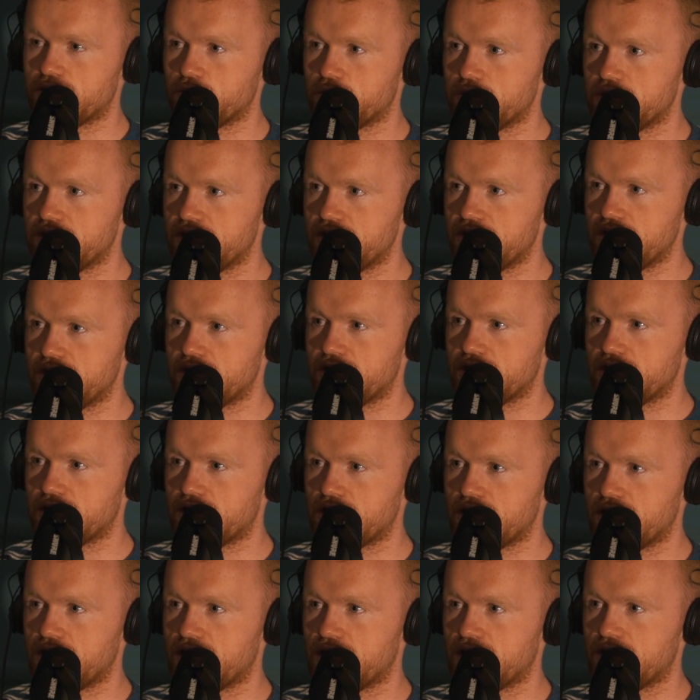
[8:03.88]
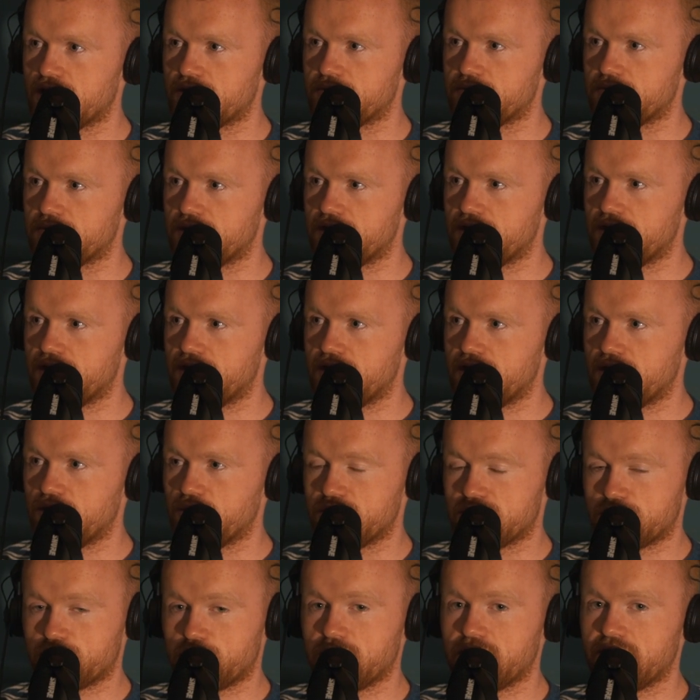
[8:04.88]
a week,
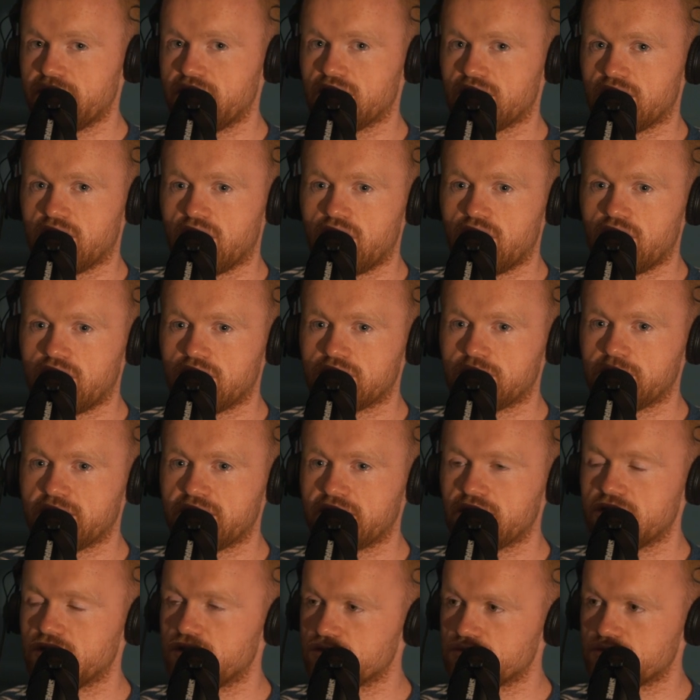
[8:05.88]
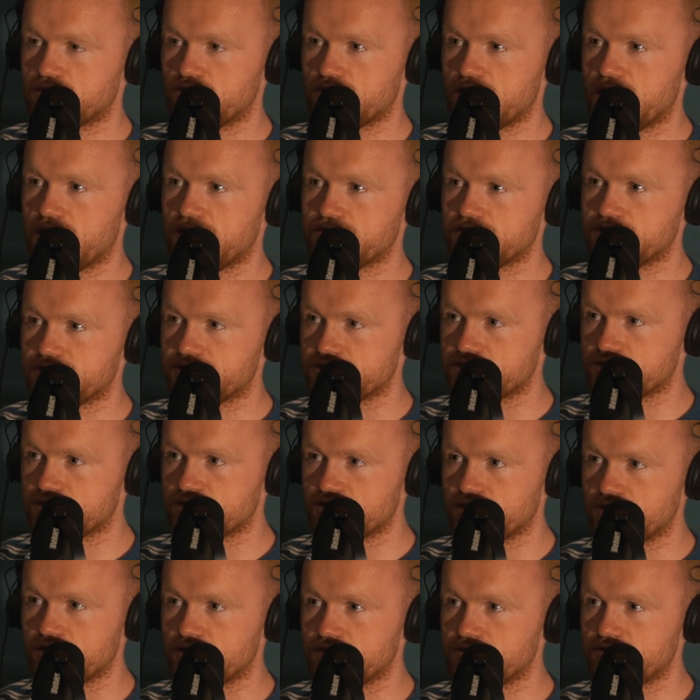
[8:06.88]
which is pretty like hard, man. Like I was grafting on
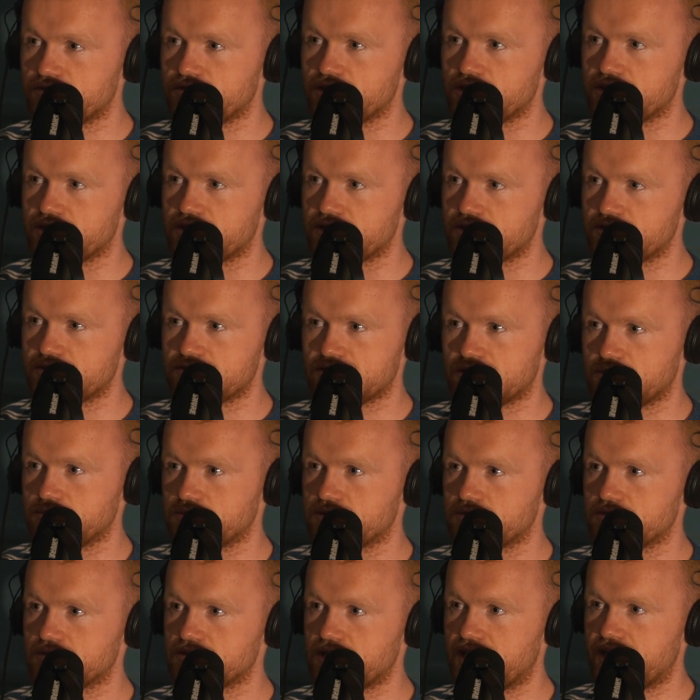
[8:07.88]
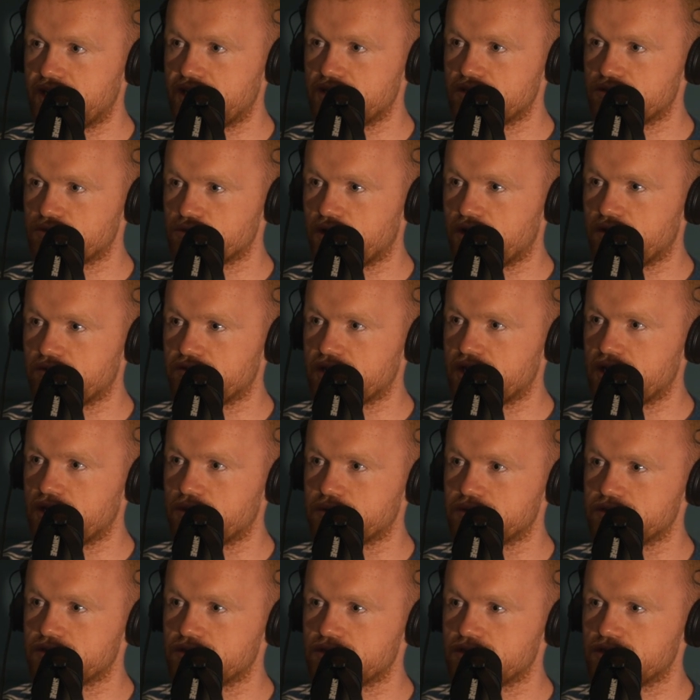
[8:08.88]
site for like sometimes 8-12
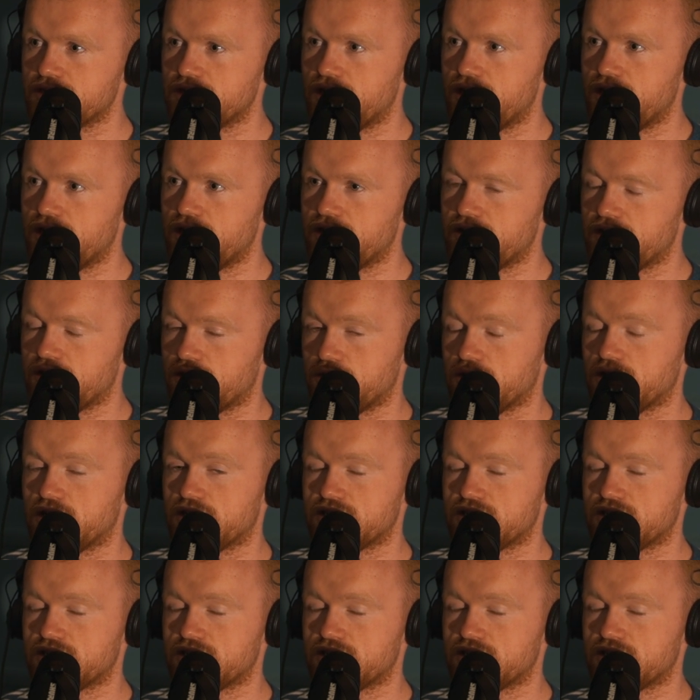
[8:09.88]
hours. No, like